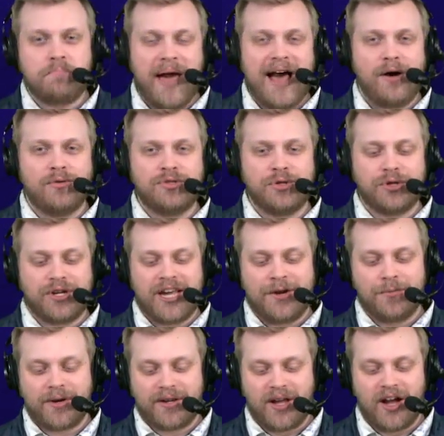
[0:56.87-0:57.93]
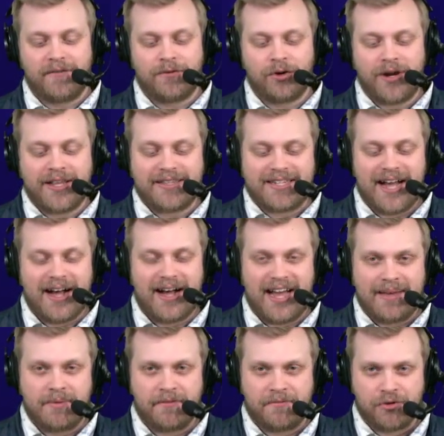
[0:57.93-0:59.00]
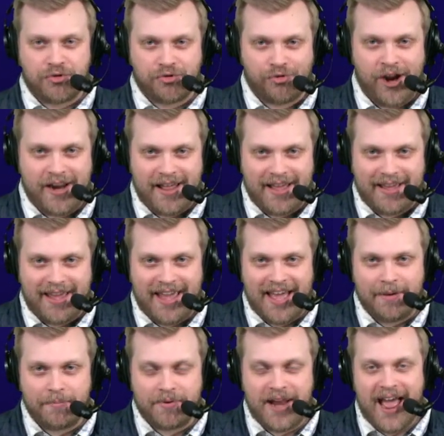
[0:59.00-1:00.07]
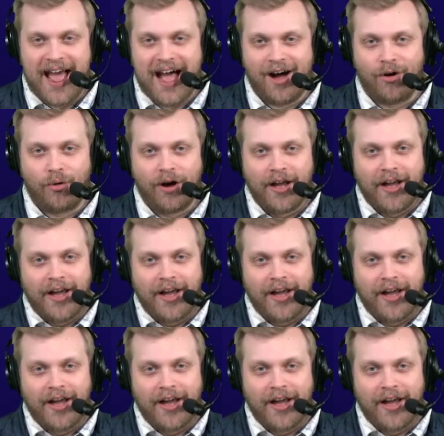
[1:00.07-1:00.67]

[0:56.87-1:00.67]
Bowser can recover in time for training camp. Now,